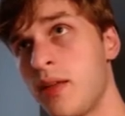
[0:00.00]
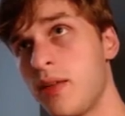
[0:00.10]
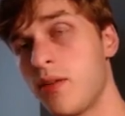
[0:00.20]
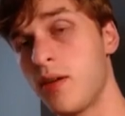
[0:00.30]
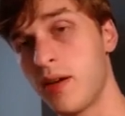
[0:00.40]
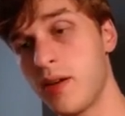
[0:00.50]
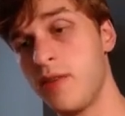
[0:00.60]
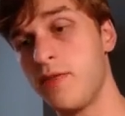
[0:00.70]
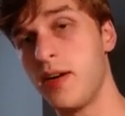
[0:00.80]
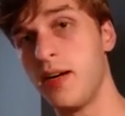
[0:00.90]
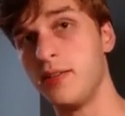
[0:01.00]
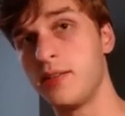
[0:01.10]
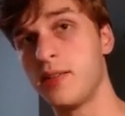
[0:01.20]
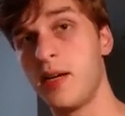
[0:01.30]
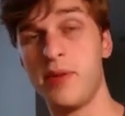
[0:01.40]
there are hidden
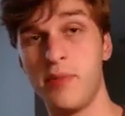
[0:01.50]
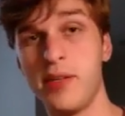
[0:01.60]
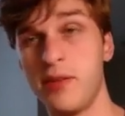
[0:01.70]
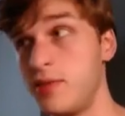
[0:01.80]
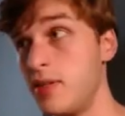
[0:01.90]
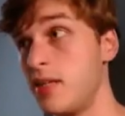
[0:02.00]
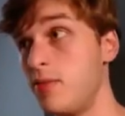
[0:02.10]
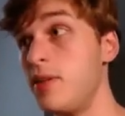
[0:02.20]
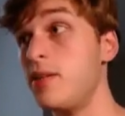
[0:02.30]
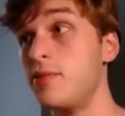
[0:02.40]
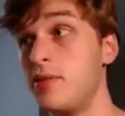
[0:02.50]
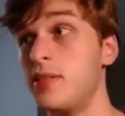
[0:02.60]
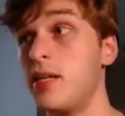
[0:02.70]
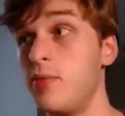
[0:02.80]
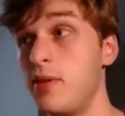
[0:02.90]
files. I mean, Windows does Windows does
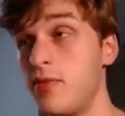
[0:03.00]
have